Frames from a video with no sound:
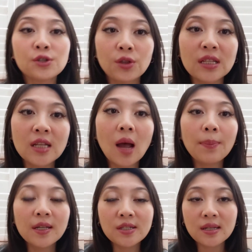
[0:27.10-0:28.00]
So the
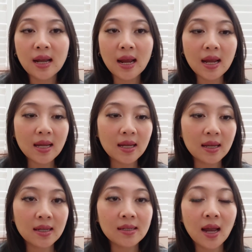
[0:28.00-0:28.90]
topic
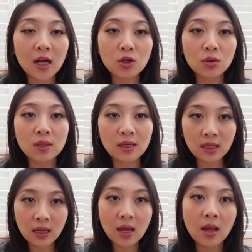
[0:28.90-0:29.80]
today is
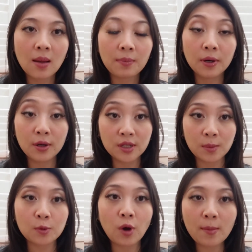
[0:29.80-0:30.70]
actually per
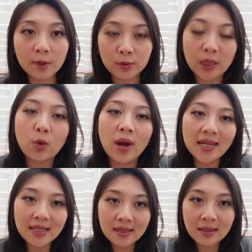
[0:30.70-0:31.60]
subscriber
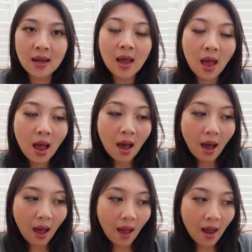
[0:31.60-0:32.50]
request
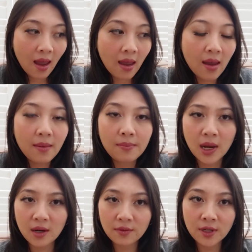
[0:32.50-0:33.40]
I
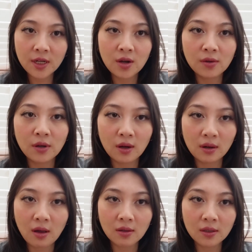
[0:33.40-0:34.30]
made a video not
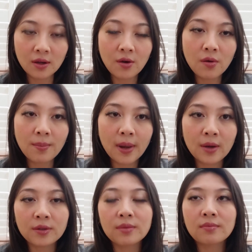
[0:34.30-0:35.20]
long ago
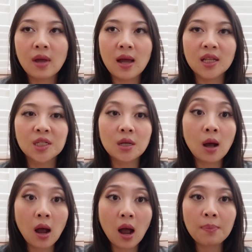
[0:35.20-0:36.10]
about my
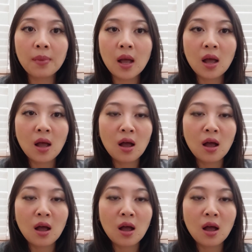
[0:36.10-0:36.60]
top